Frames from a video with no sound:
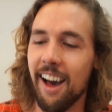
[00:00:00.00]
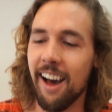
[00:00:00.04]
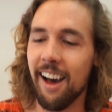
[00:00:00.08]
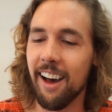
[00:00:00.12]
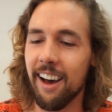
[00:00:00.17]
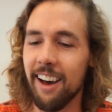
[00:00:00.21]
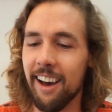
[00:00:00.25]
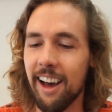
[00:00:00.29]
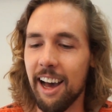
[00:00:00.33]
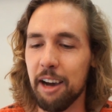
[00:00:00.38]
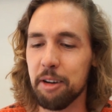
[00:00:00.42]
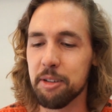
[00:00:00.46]

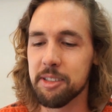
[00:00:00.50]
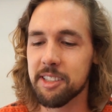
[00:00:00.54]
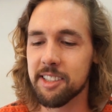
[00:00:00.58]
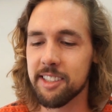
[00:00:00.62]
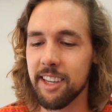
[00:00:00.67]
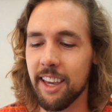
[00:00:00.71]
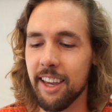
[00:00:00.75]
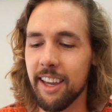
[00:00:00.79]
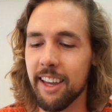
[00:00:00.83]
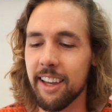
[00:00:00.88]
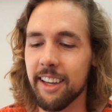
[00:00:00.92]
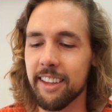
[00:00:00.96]
I was
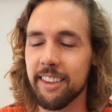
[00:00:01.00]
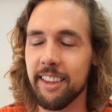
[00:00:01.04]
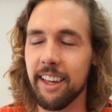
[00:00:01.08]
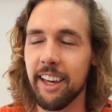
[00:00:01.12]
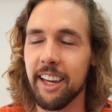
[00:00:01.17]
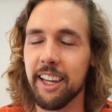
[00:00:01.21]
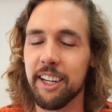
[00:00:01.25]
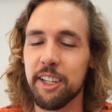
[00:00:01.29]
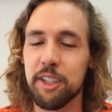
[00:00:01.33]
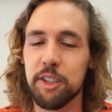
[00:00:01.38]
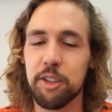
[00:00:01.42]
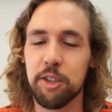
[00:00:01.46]
saying
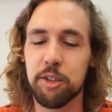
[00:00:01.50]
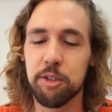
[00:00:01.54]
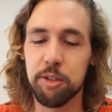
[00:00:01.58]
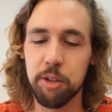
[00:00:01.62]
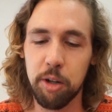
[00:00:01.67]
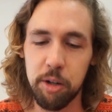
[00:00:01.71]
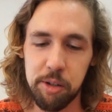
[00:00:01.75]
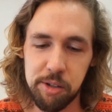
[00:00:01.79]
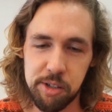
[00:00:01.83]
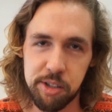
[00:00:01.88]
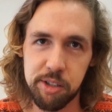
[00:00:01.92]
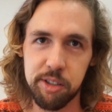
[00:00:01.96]
that
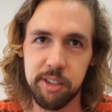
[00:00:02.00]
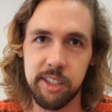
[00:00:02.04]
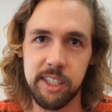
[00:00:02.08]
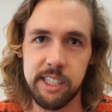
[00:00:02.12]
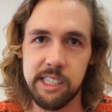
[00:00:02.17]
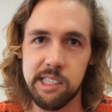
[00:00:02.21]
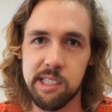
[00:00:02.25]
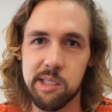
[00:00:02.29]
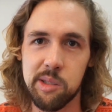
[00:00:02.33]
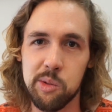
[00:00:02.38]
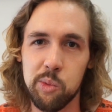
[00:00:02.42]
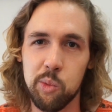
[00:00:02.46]

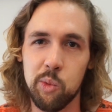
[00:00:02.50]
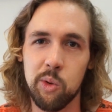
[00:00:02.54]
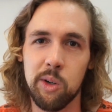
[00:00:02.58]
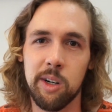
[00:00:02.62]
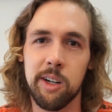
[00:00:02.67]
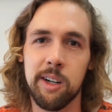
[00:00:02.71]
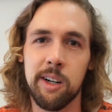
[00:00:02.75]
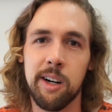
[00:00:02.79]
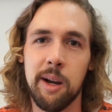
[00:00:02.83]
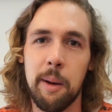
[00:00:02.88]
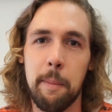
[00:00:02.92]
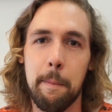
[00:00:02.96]
groceries
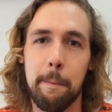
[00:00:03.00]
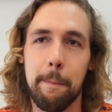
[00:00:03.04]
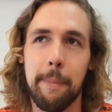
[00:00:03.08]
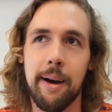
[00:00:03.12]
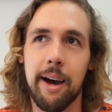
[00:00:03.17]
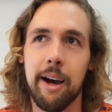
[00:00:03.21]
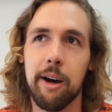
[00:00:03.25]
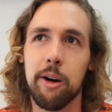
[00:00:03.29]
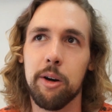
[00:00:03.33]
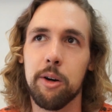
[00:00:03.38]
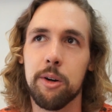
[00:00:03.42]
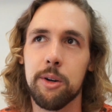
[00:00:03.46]
were
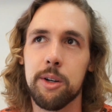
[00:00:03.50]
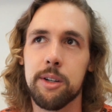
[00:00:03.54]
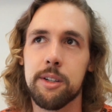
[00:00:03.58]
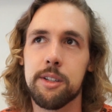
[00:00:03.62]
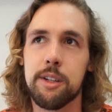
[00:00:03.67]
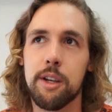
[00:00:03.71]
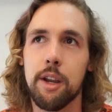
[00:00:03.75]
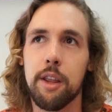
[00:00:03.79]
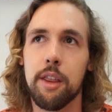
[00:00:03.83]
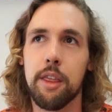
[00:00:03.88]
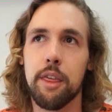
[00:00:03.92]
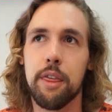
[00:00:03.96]
about
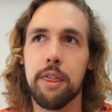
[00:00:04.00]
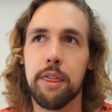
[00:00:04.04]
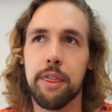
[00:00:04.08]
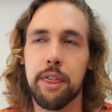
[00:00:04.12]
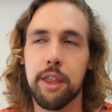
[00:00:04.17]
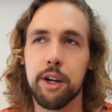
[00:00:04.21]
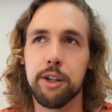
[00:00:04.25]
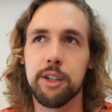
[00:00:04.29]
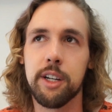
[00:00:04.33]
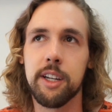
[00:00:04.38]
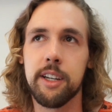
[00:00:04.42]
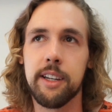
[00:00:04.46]

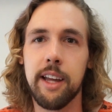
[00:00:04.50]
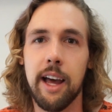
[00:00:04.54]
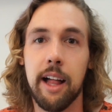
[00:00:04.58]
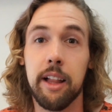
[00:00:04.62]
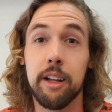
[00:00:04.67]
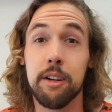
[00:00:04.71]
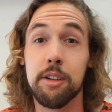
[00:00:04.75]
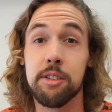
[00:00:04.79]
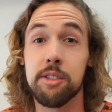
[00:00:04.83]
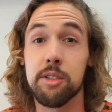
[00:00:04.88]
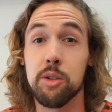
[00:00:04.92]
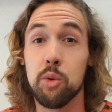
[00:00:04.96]

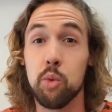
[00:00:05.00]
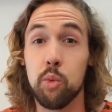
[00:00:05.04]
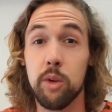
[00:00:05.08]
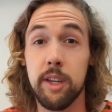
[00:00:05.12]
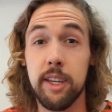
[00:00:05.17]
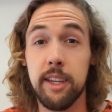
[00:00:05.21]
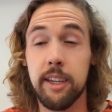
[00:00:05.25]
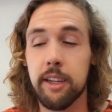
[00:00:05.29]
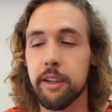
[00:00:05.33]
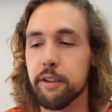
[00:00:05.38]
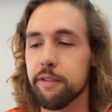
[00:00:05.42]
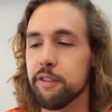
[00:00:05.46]
$30 a
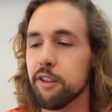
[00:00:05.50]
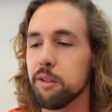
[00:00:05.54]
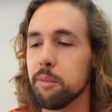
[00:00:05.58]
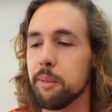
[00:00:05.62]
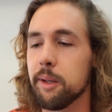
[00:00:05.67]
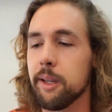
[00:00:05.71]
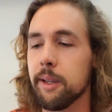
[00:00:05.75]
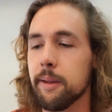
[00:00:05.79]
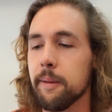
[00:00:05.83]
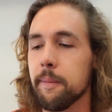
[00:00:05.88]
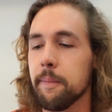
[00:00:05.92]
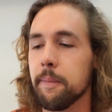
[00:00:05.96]
week for
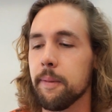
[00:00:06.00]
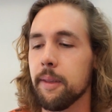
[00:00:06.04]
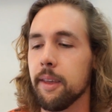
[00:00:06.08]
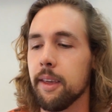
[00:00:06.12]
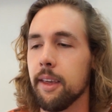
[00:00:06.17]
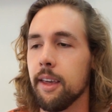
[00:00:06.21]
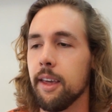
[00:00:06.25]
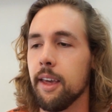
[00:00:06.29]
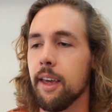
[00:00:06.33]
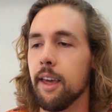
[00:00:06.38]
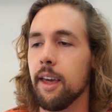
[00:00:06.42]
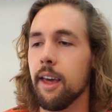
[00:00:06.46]
me,
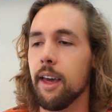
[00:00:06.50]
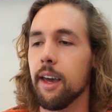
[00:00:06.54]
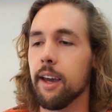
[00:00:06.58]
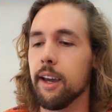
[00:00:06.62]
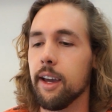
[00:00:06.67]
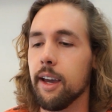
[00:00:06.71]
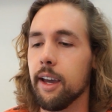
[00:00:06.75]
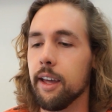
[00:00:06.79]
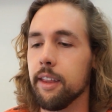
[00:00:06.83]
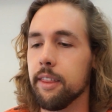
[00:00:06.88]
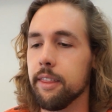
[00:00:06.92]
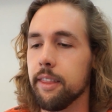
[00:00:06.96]

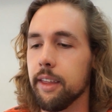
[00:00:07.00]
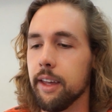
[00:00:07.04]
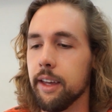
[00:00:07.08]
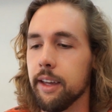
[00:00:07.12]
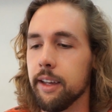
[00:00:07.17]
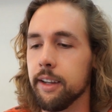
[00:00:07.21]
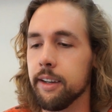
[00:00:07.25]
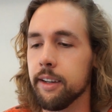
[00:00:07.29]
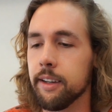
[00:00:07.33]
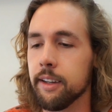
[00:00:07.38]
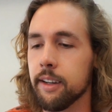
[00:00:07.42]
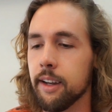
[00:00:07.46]
and
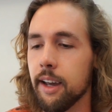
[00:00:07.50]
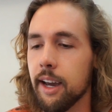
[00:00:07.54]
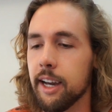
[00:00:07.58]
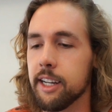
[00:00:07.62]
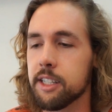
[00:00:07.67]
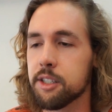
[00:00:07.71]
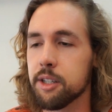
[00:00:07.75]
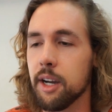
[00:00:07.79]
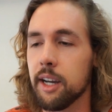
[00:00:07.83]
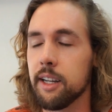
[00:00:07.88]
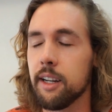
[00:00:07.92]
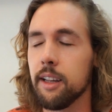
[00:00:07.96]
then I
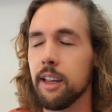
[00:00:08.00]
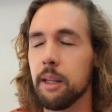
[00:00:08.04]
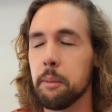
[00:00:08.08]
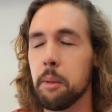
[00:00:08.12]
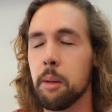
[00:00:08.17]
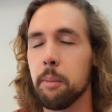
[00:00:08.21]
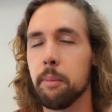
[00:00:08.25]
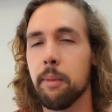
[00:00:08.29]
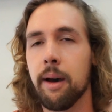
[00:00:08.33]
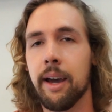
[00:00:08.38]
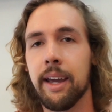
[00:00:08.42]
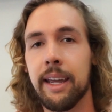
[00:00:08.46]
tried to
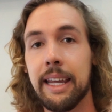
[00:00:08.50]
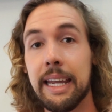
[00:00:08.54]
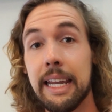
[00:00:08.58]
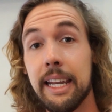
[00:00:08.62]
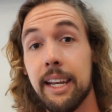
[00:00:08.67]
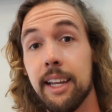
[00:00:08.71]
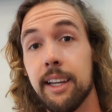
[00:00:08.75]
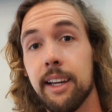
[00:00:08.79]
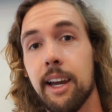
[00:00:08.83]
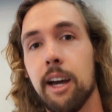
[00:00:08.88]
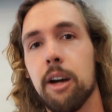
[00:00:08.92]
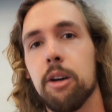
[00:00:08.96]
limit my
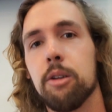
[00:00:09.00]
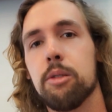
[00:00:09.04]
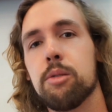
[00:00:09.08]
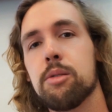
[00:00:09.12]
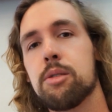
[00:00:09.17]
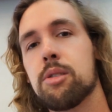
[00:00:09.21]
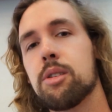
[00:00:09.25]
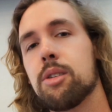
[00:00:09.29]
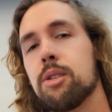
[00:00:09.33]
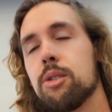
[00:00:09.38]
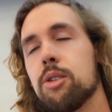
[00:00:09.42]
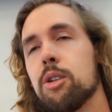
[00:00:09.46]
eating
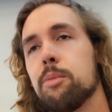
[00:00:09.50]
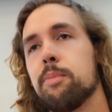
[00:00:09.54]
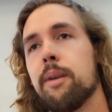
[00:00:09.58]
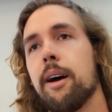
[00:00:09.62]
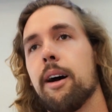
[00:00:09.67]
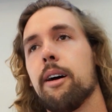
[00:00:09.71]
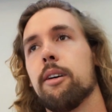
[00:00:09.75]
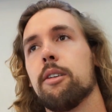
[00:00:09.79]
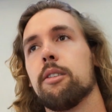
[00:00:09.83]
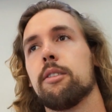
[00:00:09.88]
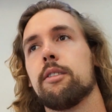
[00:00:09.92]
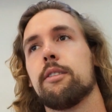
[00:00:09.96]
out to
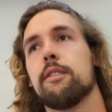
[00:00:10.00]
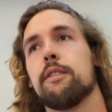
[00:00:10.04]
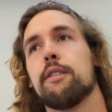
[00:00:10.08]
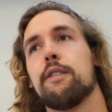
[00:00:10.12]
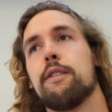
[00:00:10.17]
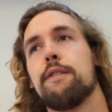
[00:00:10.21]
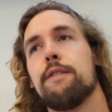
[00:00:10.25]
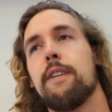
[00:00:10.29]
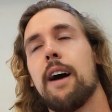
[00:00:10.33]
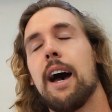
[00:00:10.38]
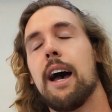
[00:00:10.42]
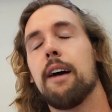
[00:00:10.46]
about
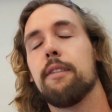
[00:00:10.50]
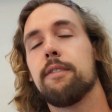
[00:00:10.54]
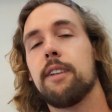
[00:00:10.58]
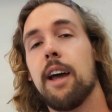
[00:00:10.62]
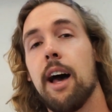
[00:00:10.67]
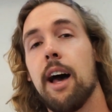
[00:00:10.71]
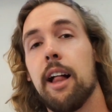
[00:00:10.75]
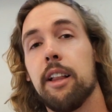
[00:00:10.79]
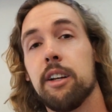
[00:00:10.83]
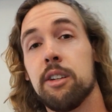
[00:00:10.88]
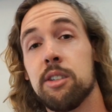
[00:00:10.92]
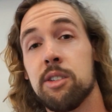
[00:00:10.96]

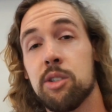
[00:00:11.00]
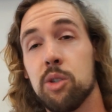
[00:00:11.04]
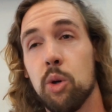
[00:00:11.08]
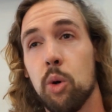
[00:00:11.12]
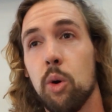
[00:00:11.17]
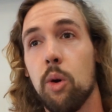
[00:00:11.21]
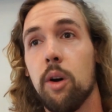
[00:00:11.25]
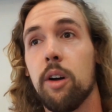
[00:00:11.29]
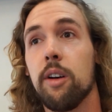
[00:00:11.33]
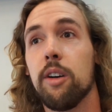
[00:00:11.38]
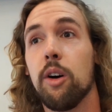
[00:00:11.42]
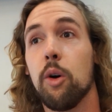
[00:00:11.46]

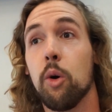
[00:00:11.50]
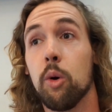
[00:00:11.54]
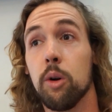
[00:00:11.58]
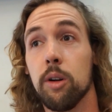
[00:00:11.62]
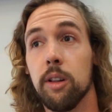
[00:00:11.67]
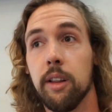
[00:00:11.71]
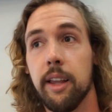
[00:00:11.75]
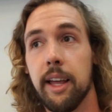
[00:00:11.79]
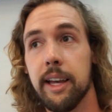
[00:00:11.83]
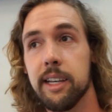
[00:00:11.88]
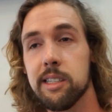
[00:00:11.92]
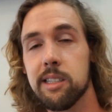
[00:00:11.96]
$5 or
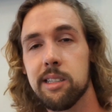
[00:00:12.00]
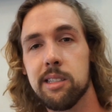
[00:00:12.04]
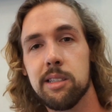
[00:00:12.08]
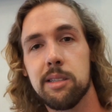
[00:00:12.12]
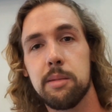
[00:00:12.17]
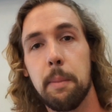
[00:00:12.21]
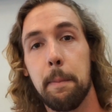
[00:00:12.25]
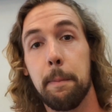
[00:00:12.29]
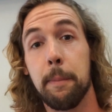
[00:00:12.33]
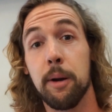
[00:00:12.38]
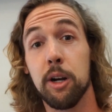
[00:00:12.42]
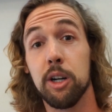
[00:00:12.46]
less
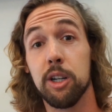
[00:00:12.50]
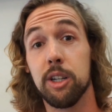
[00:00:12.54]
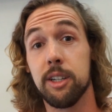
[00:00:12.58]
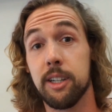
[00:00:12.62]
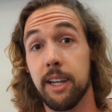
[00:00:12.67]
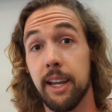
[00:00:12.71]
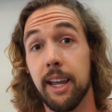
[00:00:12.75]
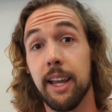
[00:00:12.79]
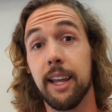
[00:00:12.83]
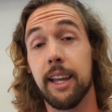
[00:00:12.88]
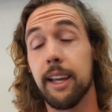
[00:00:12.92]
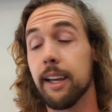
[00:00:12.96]
per
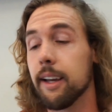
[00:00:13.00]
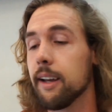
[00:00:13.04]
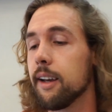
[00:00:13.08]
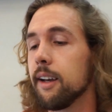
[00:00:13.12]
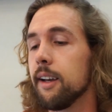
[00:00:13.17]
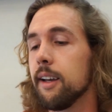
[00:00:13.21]
day.